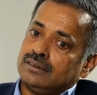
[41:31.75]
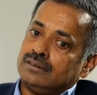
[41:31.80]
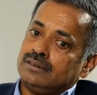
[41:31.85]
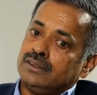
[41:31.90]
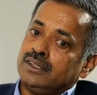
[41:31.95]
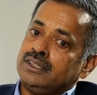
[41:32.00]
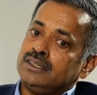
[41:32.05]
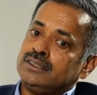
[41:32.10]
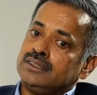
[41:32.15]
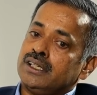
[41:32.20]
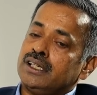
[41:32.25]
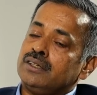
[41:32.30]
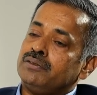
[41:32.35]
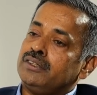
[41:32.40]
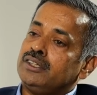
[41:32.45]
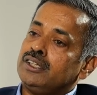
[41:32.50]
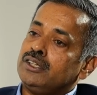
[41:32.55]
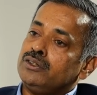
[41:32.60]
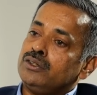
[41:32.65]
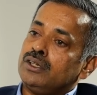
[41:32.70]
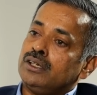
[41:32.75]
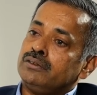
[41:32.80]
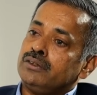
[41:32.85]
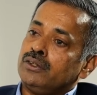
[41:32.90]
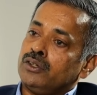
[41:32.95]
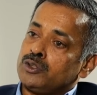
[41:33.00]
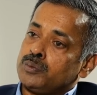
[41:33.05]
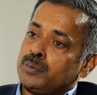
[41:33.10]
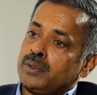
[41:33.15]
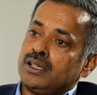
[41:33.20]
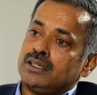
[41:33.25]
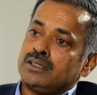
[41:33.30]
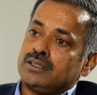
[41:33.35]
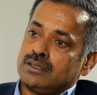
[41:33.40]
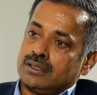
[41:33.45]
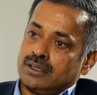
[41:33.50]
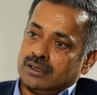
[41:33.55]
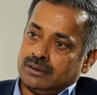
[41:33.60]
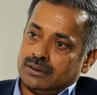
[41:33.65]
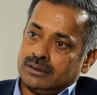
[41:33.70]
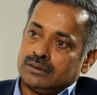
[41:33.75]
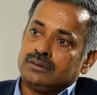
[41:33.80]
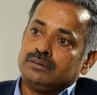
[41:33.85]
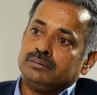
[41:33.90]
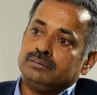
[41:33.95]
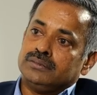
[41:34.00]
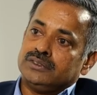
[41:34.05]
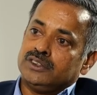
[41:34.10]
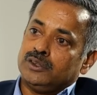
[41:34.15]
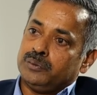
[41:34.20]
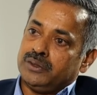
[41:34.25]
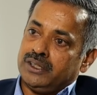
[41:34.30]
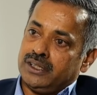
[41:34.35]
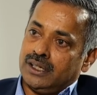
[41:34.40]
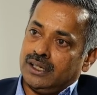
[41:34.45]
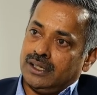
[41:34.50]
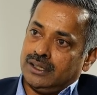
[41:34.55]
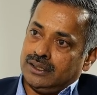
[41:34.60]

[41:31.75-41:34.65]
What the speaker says: one is that whether you have a hospitalization cover, the medical